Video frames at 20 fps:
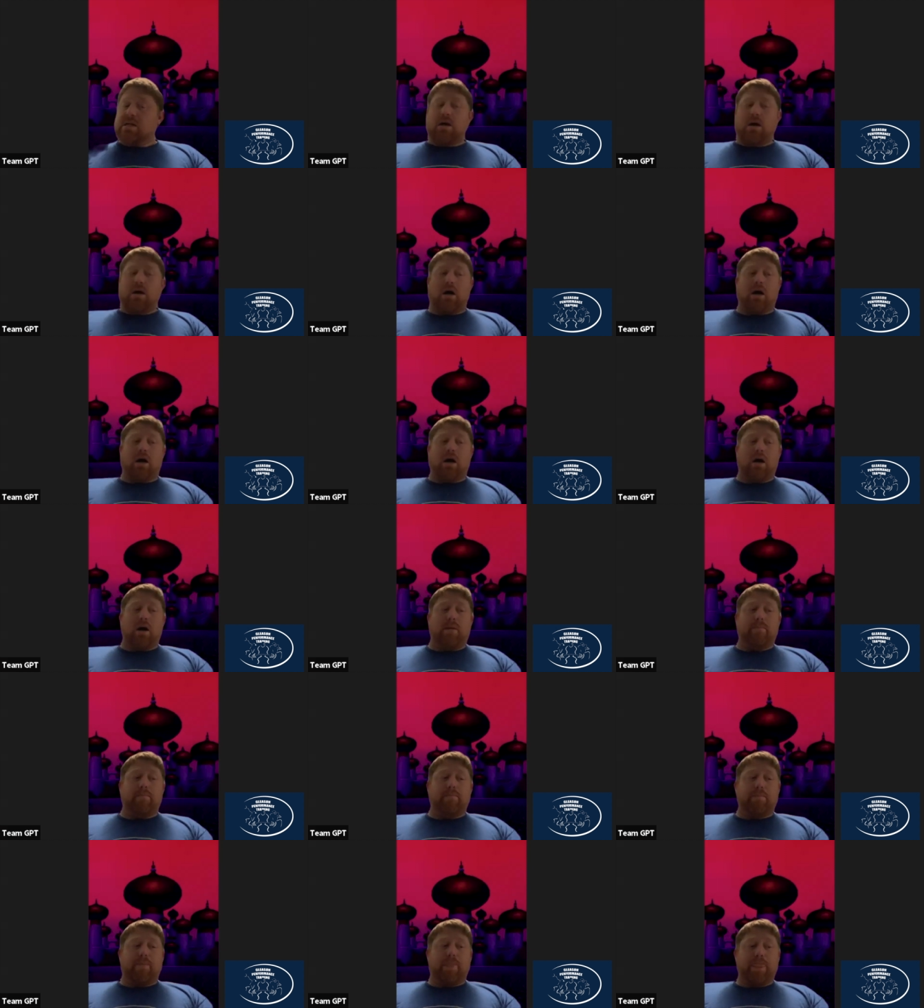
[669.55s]

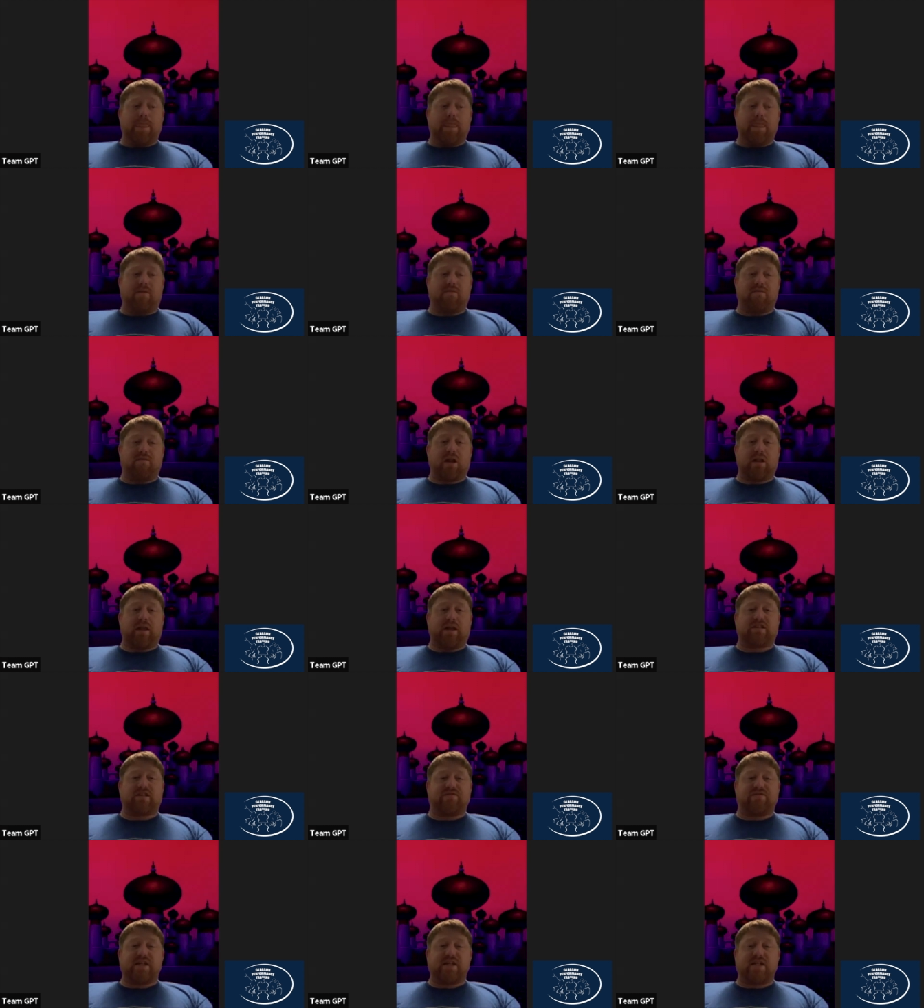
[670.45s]
I've got
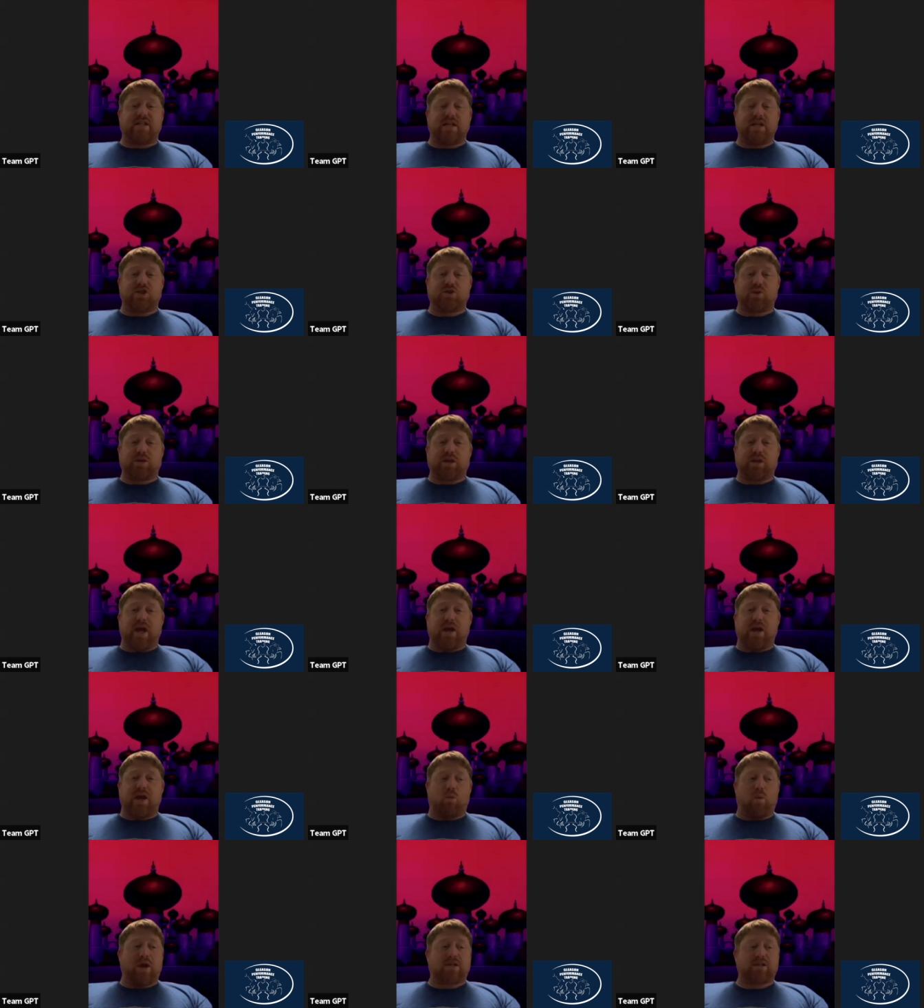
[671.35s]
lots of ideas with
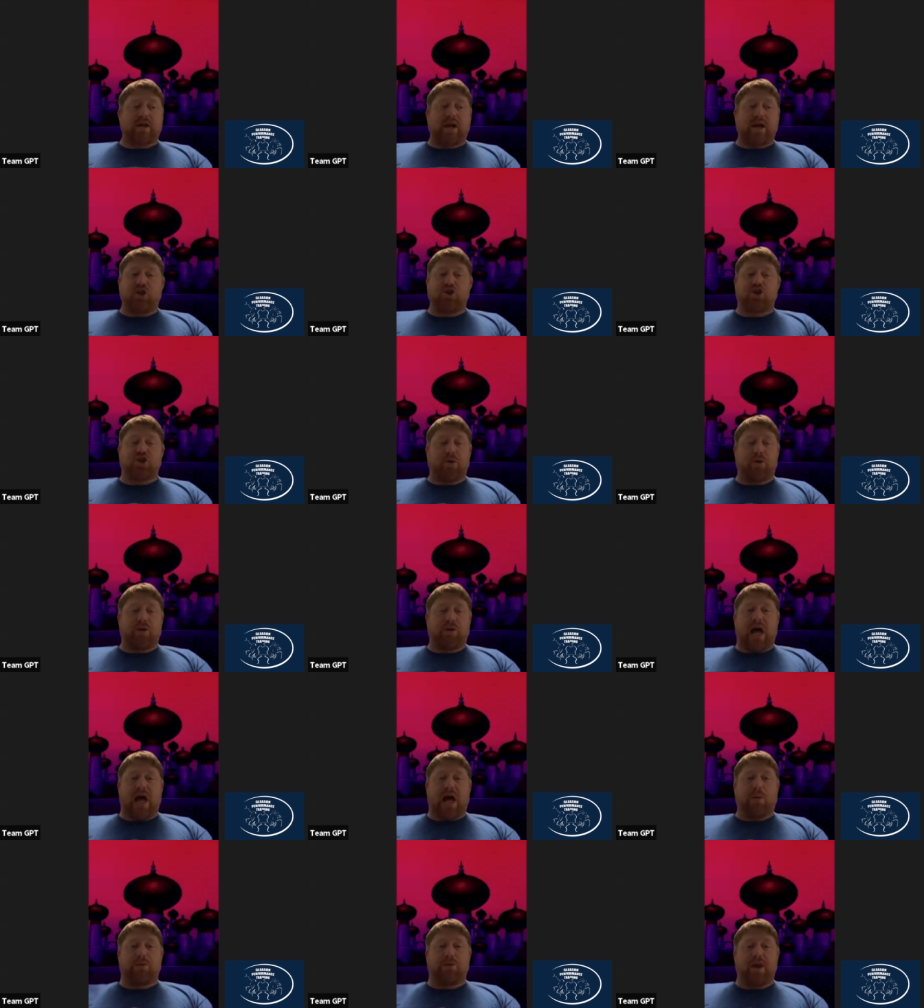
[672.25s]
that, and Westside has shown a
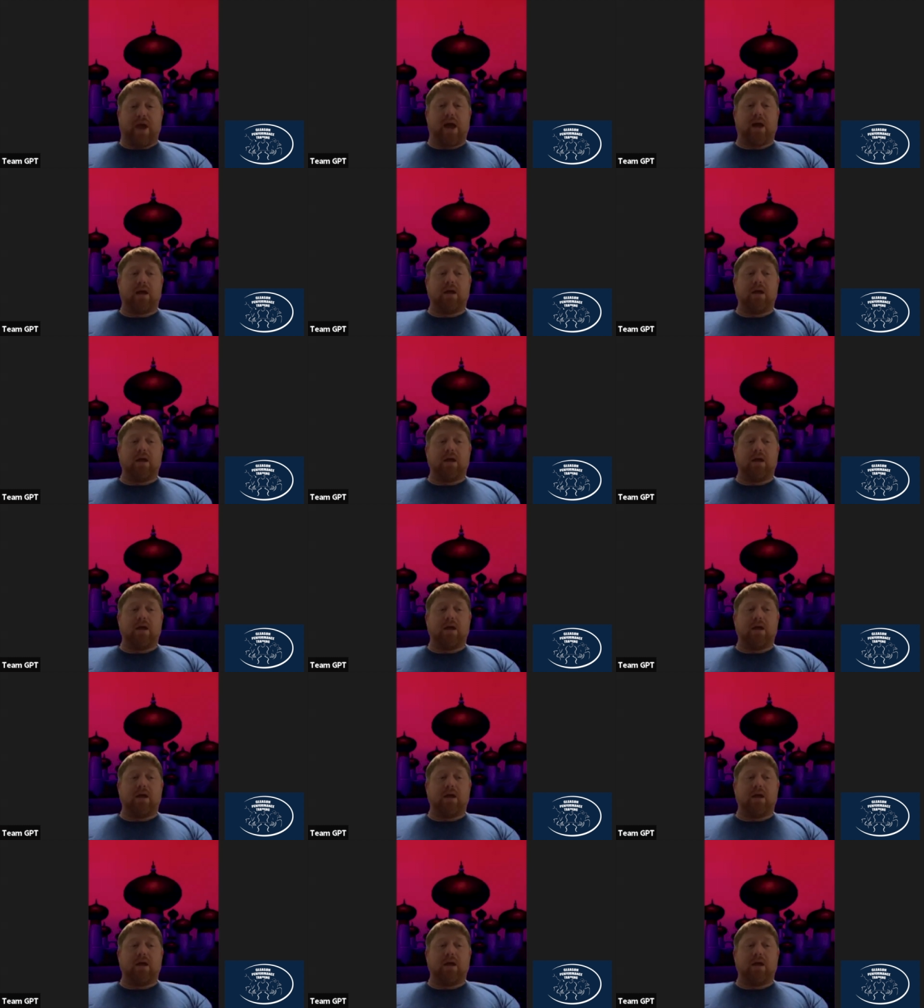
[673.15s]
lot with that.